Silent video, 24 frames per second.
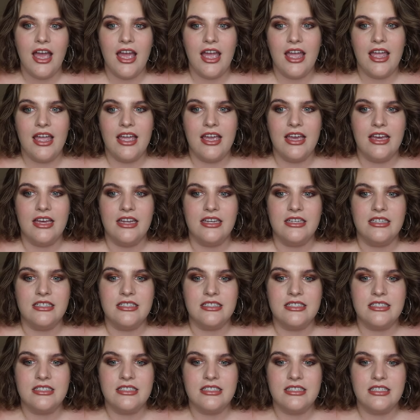
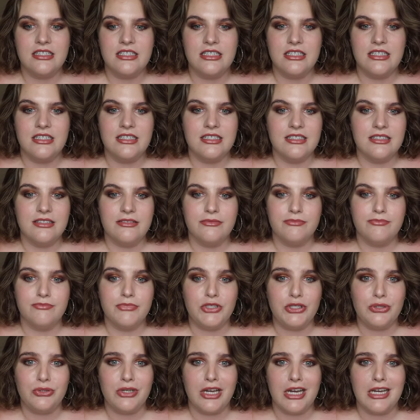and
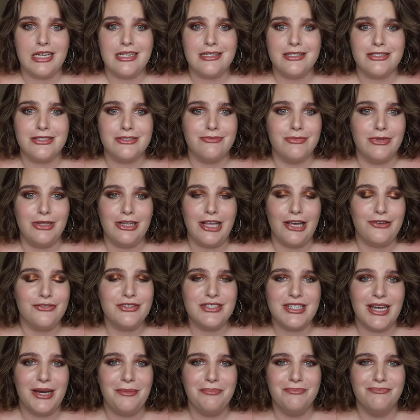you guys left
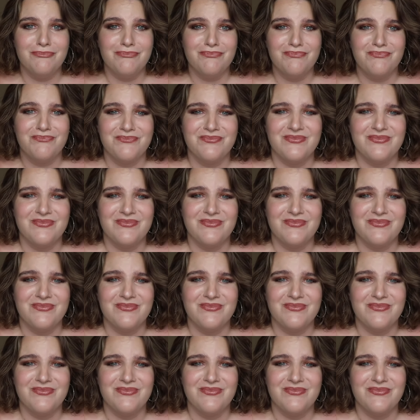some.